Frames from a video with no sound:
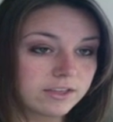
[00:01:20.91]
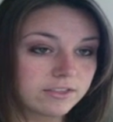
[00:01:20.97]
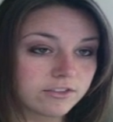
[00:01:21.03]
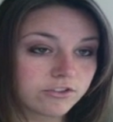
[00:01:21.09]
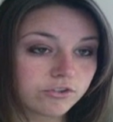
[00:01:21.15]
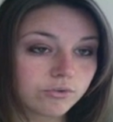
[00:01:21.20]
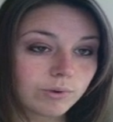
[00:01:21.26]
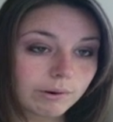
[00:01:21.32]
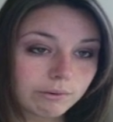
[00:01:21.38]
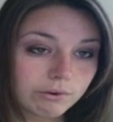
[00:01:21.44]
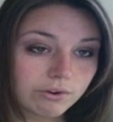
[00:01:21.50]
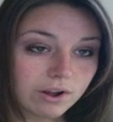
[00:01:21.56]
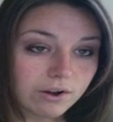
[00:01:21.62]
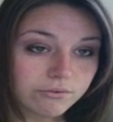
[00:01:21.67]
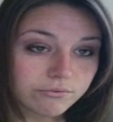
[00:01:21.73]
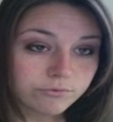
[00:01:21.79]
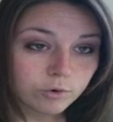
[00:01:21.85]
the square root
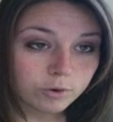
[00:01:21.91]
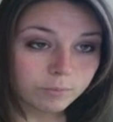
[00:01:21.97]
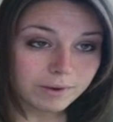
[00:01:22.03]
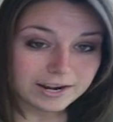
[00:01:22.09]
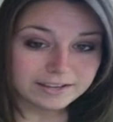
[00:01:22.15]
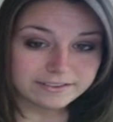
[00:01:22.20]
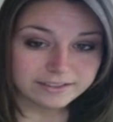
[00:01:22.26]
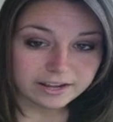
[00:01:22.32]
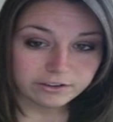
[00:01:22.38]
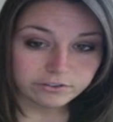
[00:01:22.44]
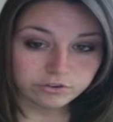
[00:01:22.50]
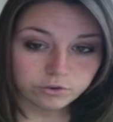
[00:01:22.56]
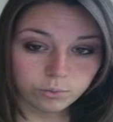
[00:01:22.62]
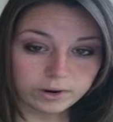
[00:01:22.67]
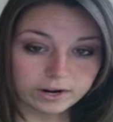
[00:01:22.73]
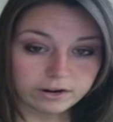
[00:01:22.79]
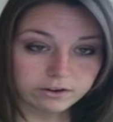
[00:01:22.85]
of 4 minus x
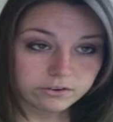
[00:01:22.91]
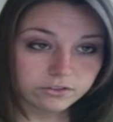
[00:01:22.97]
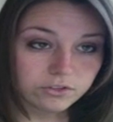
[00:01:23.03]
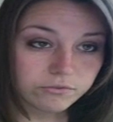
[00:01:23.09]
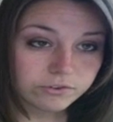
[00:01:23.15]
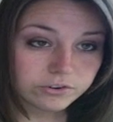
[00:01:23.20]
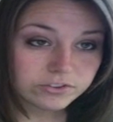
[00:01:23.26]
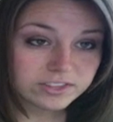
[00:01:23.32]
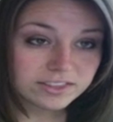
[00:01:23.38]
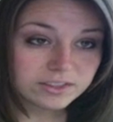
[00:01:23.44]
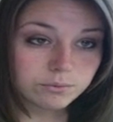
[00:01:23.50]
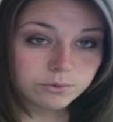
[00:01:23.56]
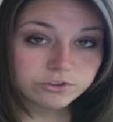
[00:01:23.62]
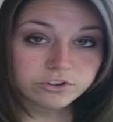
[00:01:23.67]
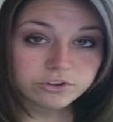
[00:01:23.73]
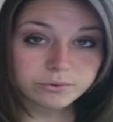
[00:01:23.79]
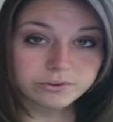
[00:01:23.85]
squared, the first thing that
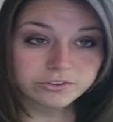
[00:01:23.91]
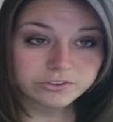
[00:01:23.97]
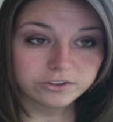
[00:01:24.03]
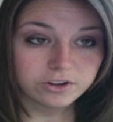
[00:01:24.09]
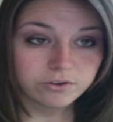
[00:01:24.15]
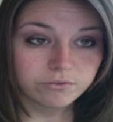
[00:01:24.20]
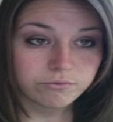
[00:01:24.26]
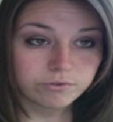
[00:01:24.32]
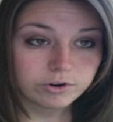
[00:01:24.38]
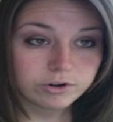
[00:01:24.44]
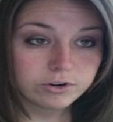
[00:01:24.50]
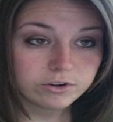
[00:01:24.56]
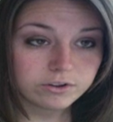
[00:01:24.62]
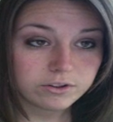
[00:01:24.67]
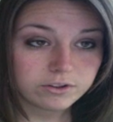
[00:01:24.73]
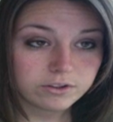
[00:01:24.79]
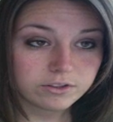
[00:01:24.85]
we'll do is
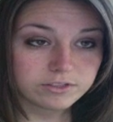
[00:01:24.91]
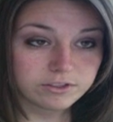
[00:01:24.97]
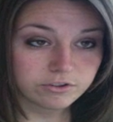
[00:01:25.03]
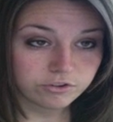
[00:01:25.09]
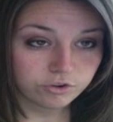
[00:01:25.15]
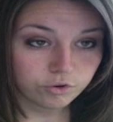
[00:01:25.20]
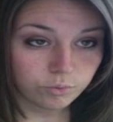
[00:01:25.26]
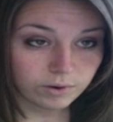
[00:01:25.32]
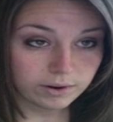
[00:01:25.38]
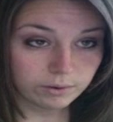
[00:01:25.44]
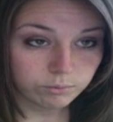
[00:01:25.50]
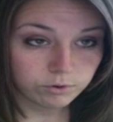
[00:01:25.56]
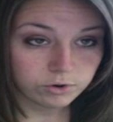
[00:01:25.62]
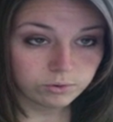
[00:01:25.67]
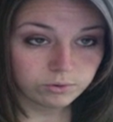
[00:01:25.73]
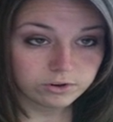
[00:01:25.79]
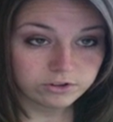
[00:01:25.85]
convert the square
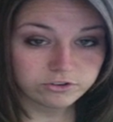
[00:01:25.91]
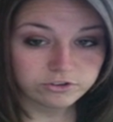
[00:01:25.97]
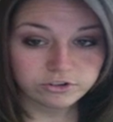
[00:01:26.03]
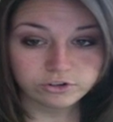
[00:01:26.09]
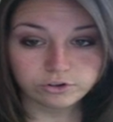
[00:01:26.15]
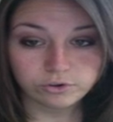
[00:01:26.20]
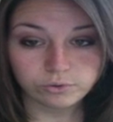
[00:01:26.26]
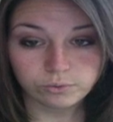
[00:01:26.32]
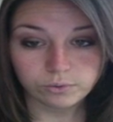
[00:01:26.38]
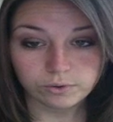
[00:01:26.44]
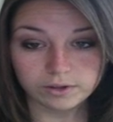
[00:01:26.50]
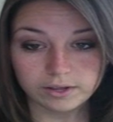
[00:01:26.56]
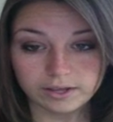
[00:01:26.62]
root to